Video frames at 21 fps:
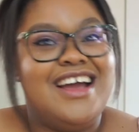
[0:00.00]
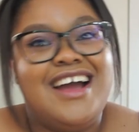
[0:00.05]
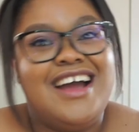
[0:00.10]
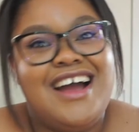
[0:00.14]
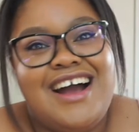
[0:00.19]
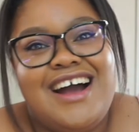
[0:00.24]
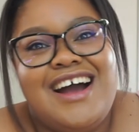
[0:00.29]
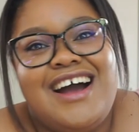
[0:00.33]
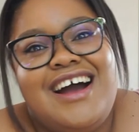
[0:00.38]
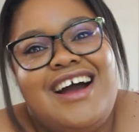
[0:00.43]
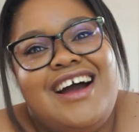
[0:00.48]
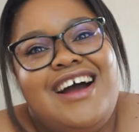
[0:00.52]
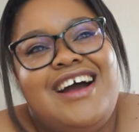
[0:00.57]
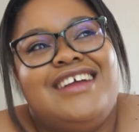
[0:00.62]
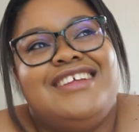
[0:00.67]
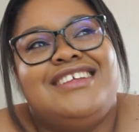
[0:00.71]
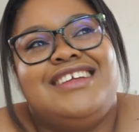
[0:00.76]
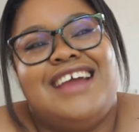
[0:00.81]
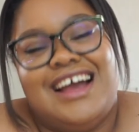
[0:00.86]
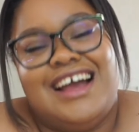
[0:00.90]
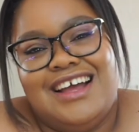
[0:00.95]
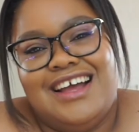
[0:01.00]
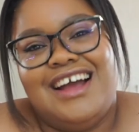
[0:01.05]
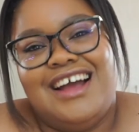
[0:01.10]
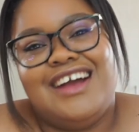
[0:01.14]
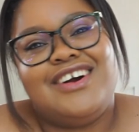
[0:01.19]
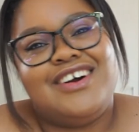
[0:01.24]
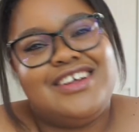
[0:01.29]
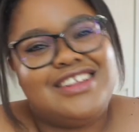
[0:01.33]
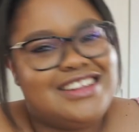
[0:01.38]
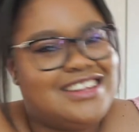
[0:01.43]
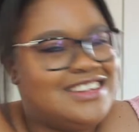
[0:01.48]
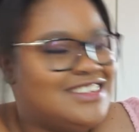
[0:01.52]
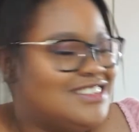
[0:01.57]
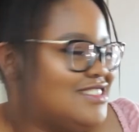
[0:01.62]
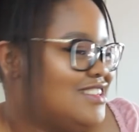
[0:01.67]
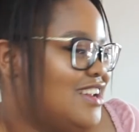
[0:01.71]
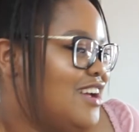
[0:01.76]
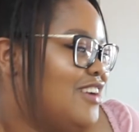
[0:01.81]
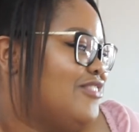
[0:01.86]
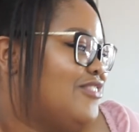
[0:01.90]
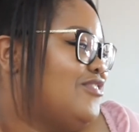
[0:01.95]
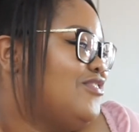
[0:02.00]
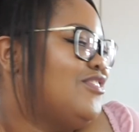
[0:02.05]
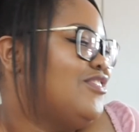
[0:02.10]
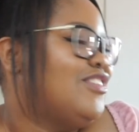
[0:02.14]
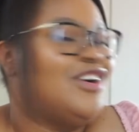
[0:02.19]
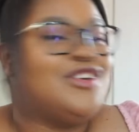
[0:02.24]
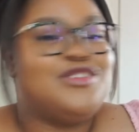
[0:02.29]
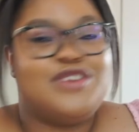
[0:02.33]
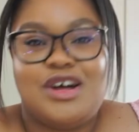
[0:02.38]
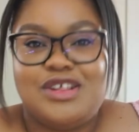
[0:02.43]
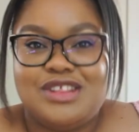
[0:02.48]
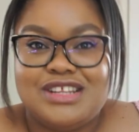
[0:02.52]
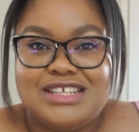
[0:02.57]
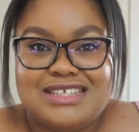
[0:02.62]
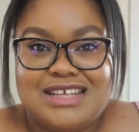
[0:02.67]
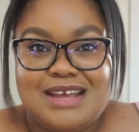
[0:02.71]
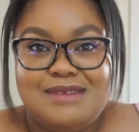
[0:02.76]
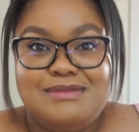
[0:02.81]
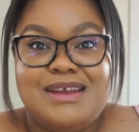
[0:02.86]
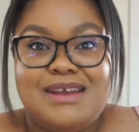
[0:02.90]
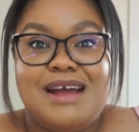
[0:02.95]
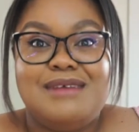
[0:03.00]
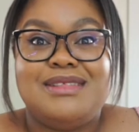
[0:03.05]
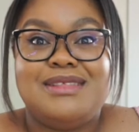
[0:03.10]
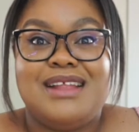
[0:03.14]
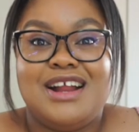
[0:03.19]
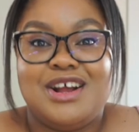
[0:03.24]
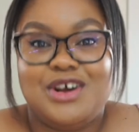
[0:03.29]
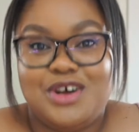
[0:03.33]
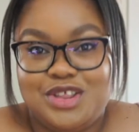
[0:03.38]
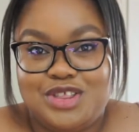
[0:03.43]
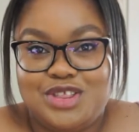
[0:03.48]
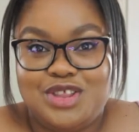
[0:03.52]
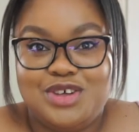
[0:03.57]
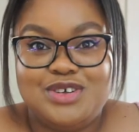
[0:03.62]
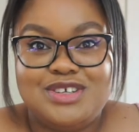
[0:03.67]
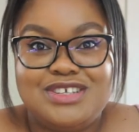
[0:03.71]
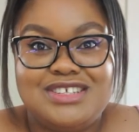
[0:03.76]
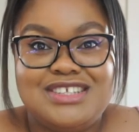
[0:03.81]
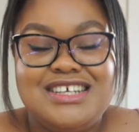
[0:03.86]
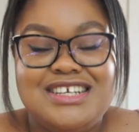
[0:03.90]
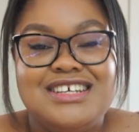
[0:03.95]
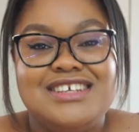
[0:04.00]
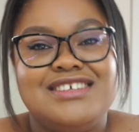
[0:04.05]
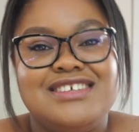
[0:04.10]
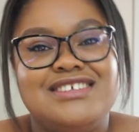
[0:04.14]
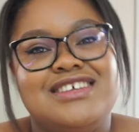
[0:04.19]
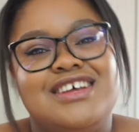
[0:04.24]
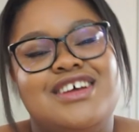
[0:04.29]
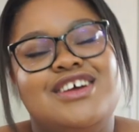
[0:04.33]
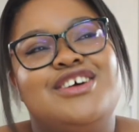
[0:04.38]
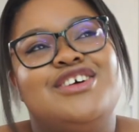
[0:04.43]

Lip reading: yeah, I got this stuff around the same time that I got those things.